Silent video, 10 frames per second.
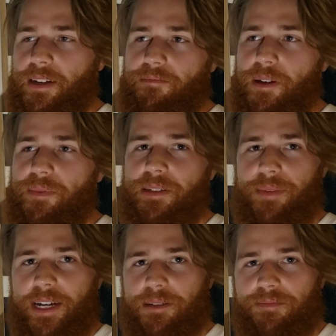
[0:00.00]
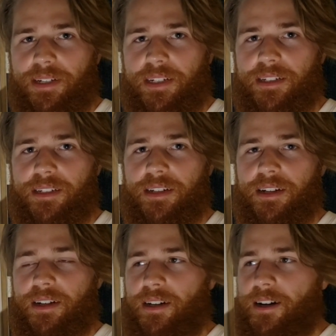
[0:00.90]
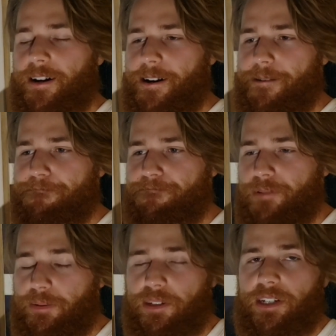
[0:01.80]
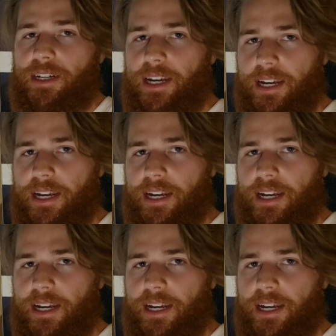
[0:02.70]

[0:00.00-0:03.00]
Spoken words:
maybe some SPs, especially